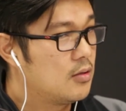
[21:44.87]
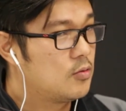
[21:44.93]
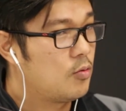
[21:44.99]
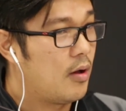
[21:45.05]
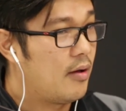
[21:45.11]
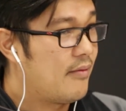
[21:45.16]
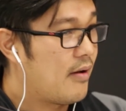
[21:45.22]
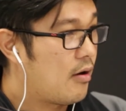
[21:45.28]

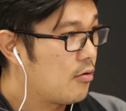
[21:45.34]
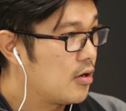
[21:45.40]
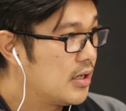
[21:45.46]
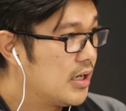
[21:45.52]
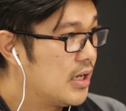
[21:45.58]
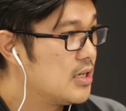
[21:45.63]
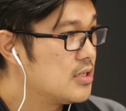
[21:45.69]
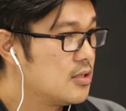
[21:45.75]
12-hour
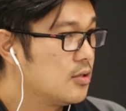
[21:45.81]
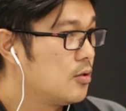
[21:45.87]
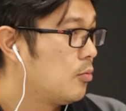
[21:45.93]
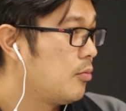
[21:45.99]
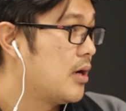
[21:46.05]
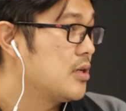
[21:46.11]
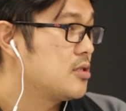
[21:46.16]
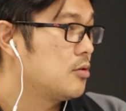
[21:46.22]
days in
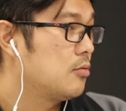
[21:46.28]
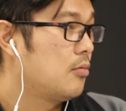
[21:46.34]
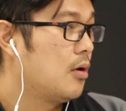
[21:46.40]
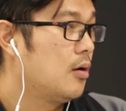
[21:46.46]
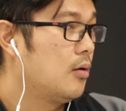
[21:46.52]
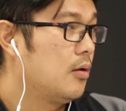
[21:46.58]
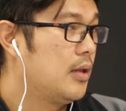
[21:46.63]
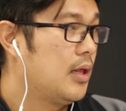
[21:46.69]
a
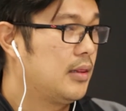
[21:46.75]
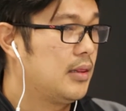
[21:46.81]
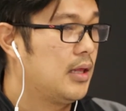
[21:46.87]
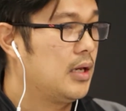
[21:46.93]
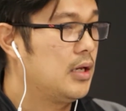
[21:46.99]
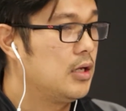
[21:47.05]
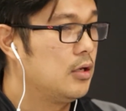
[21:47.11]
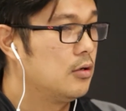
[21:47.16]
restaurant
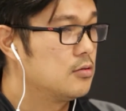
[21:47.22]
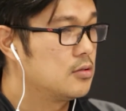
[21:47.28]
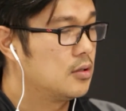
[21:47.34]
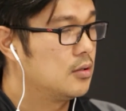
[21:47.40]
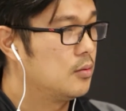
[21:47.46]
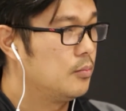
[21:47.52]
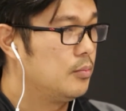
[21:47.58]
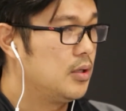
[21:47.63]
that heater is
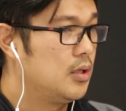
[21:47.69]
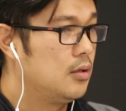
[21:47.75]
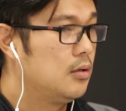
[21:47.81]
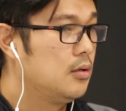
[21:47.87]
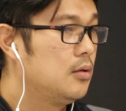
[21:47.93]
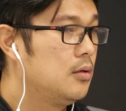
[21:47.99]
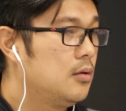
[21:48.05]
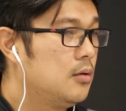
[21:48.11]
going to
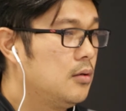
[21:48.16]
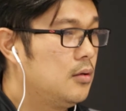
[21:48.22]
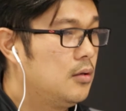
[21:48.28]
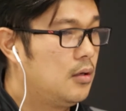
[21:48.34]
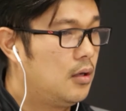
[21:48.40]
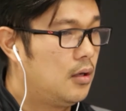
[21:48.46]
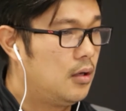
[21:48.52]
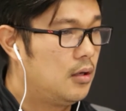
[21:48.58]
be
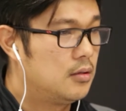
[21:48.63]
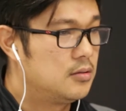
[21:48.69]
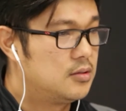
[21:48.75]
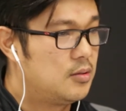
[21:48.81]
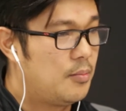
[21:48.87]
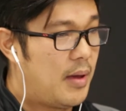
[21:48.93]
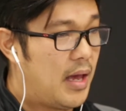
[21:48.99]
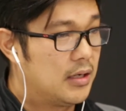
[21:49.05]

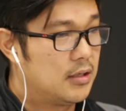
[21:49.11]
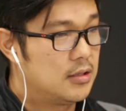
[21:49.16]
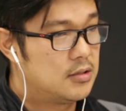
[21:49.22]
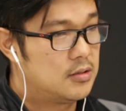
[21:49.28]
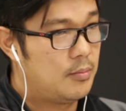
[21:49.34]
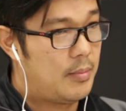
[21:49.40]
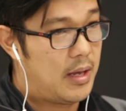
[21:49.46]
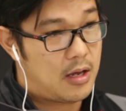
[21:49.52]

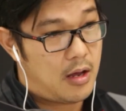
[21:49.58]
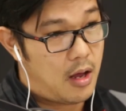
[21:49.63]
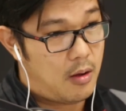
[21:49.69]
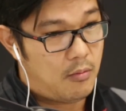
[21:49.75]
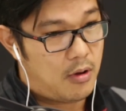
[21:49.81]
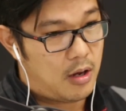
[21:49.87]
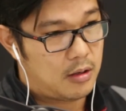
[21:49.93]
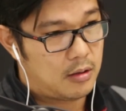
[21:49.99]
demanded to make
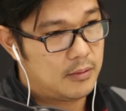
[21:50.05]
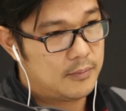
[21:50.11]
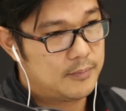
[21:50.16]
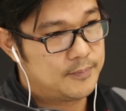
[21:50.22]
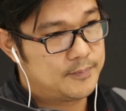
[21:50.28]
hot water.